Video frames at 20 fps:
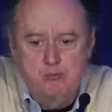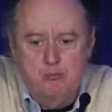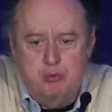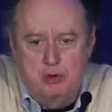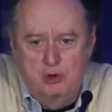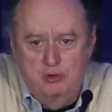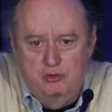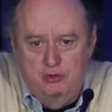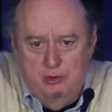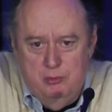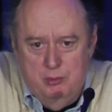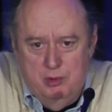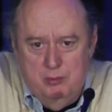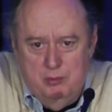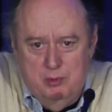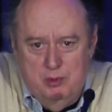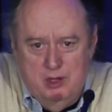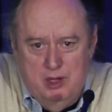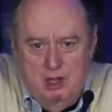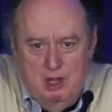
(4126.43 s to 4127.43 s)

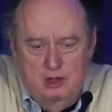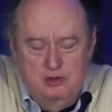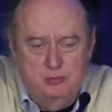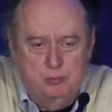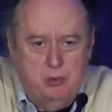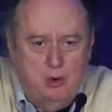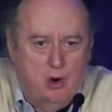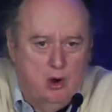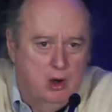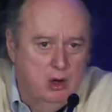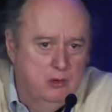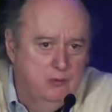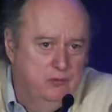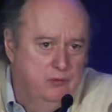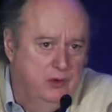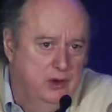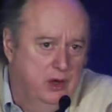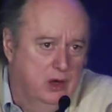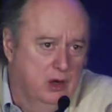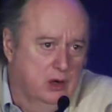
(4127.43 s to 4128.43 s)
presumably as part
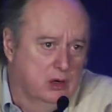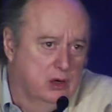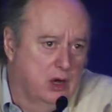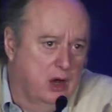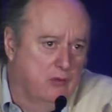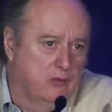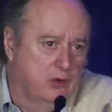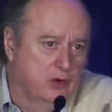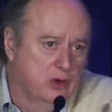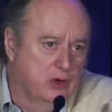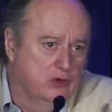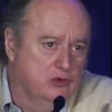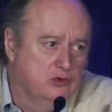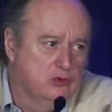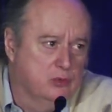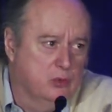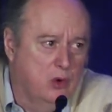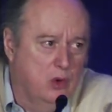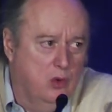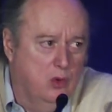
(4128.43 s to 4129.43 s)
of their
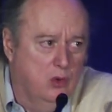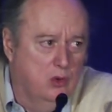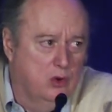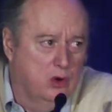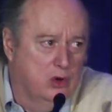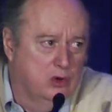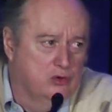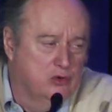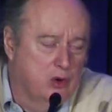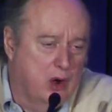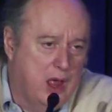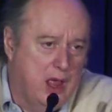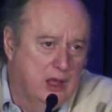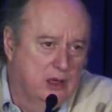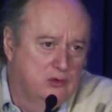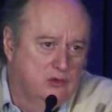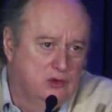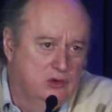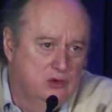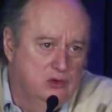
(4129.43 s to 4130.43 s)
governance role are
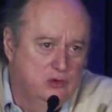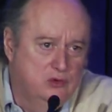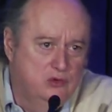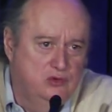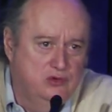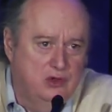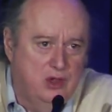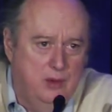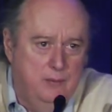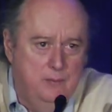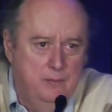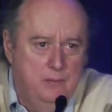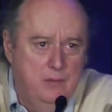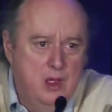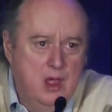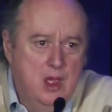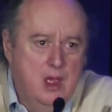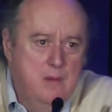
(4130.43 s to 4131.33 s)
trying to do some